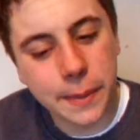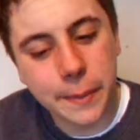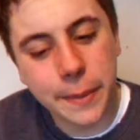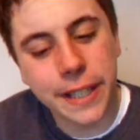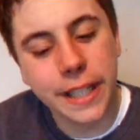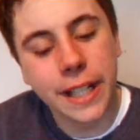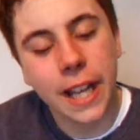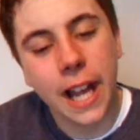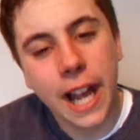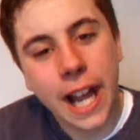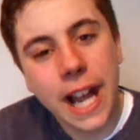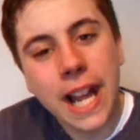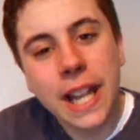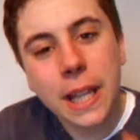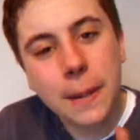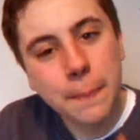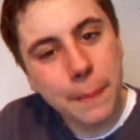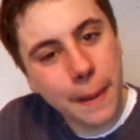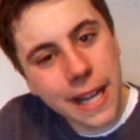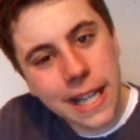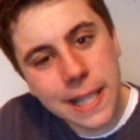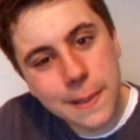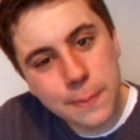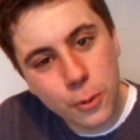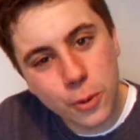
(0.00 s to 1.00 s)
I mean, the
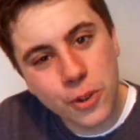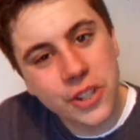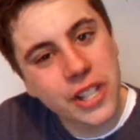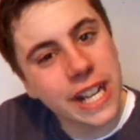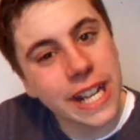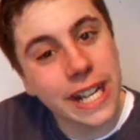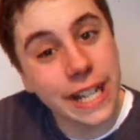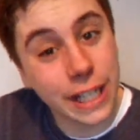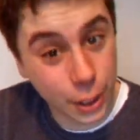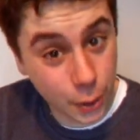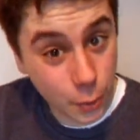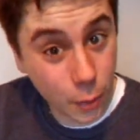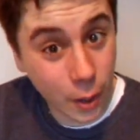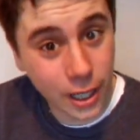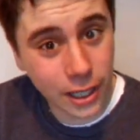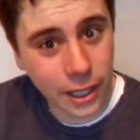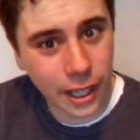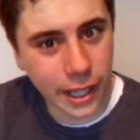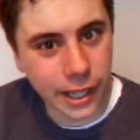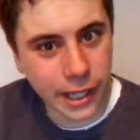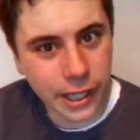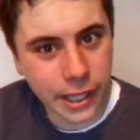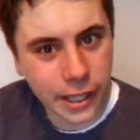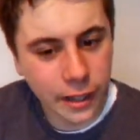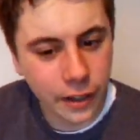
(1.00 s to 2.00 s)
baseball scene in
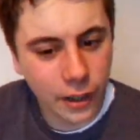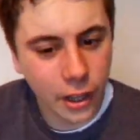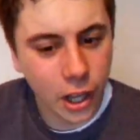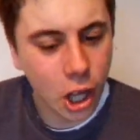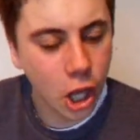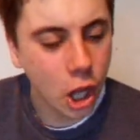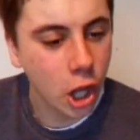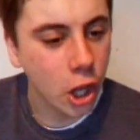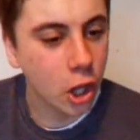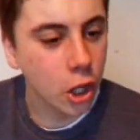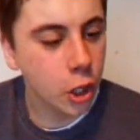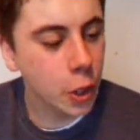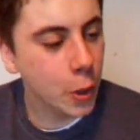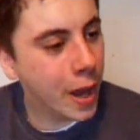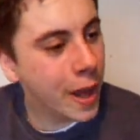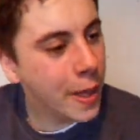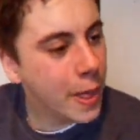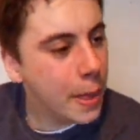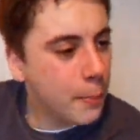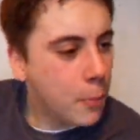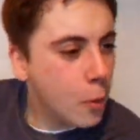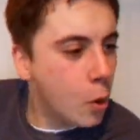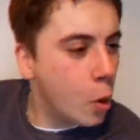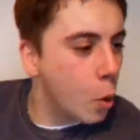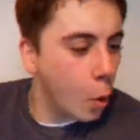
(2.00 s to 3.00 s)
Twilight, you
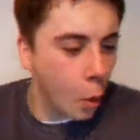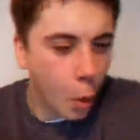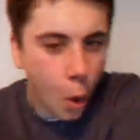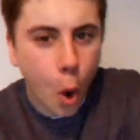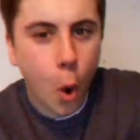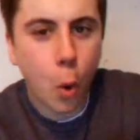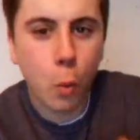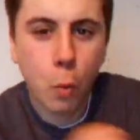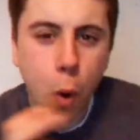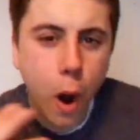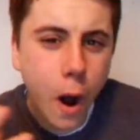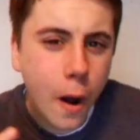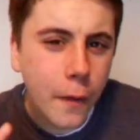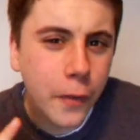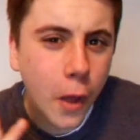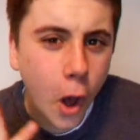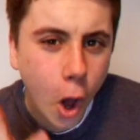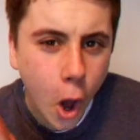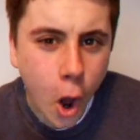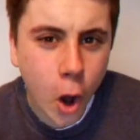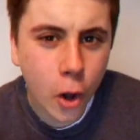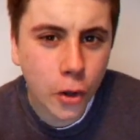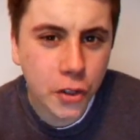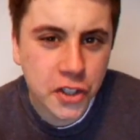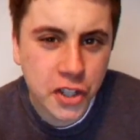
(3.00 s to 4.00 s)
hit the ball. What are the
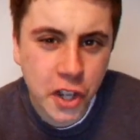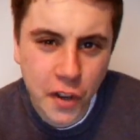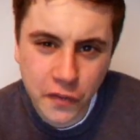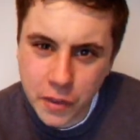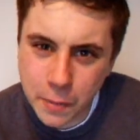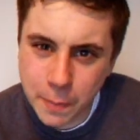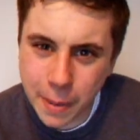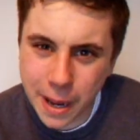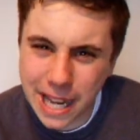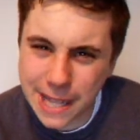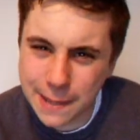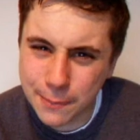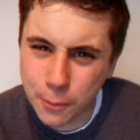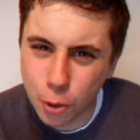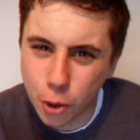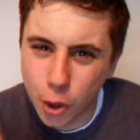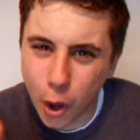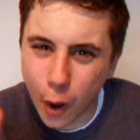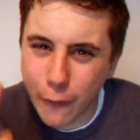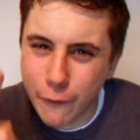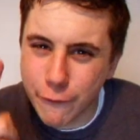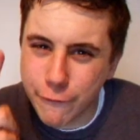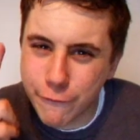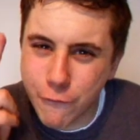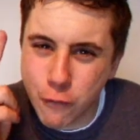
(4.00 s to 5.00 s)
odds of the baseball
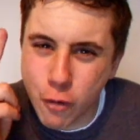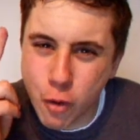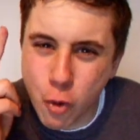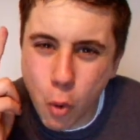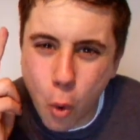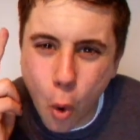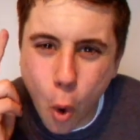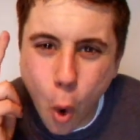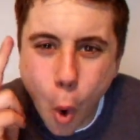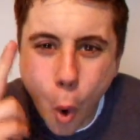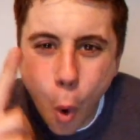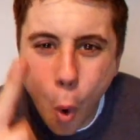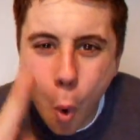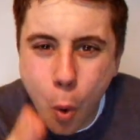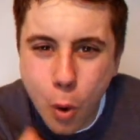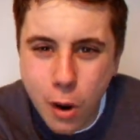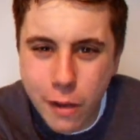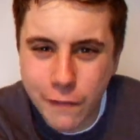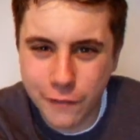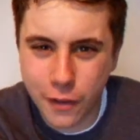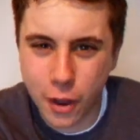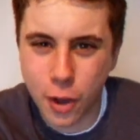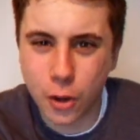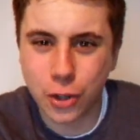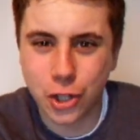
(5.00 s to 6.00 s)
going through all
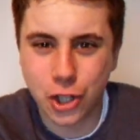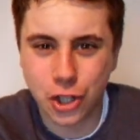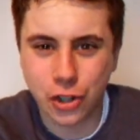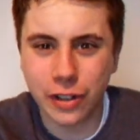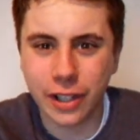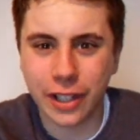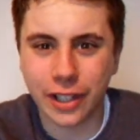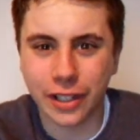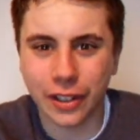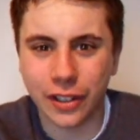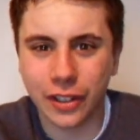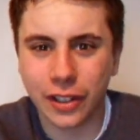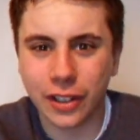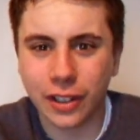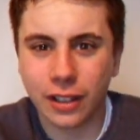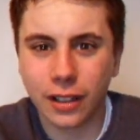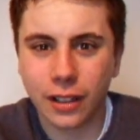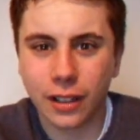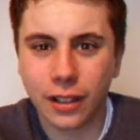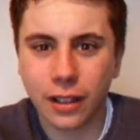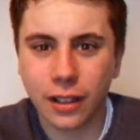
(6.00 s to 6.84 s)
of those trees?